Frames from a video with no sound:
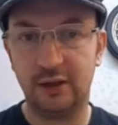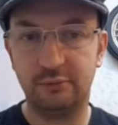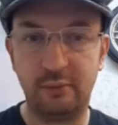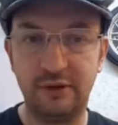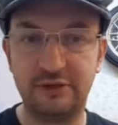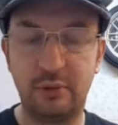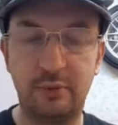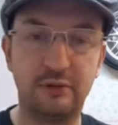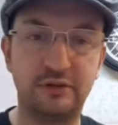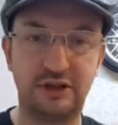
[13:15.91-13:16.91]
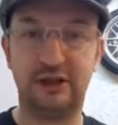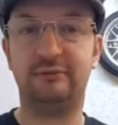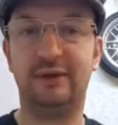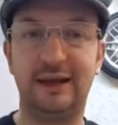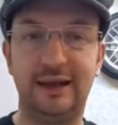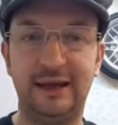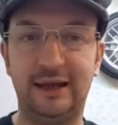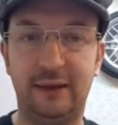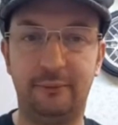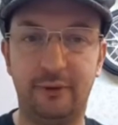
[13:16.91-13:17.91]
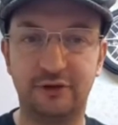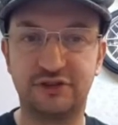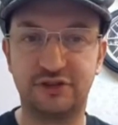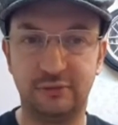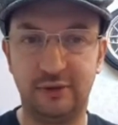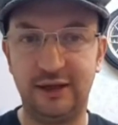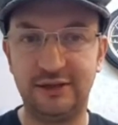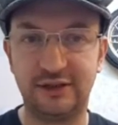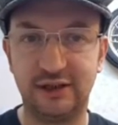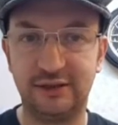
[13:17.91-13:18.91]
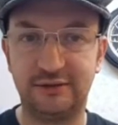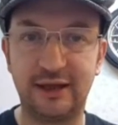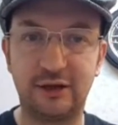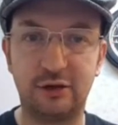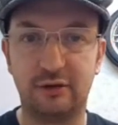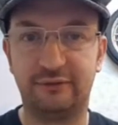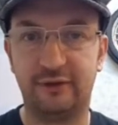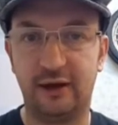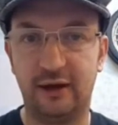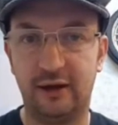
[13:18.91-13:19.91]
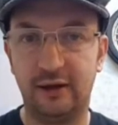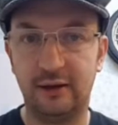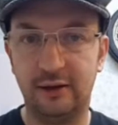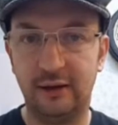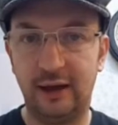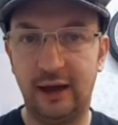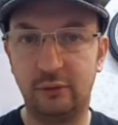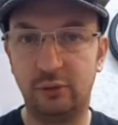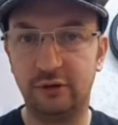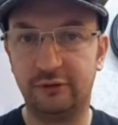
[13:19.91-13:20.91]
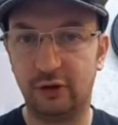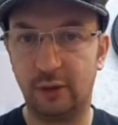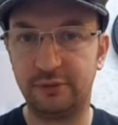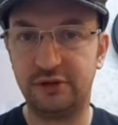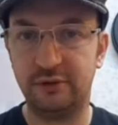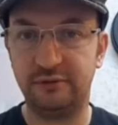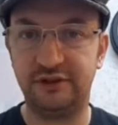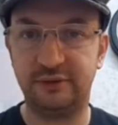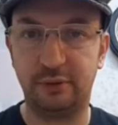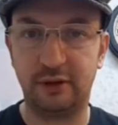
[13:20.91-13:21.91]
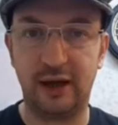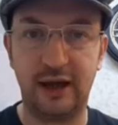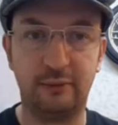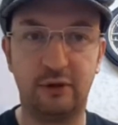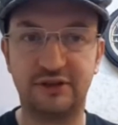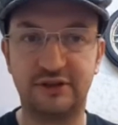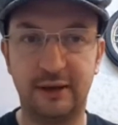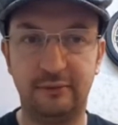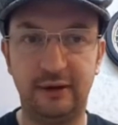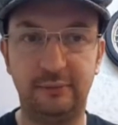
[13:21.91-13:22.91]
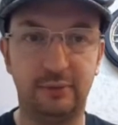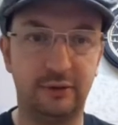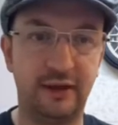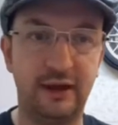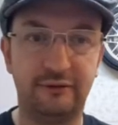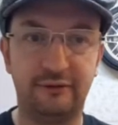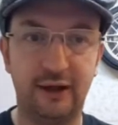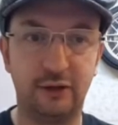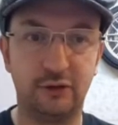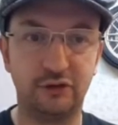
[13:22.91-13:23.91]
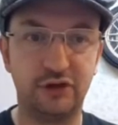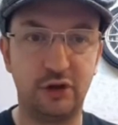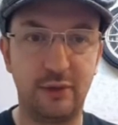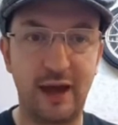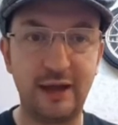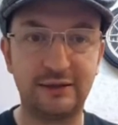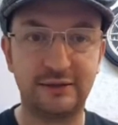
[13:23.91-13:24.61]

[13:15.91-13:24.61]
Problem is with Bruce Lee, really, it was too easy. They could have had a wonderful opportunity to put an AY sound in, but they failed to do that.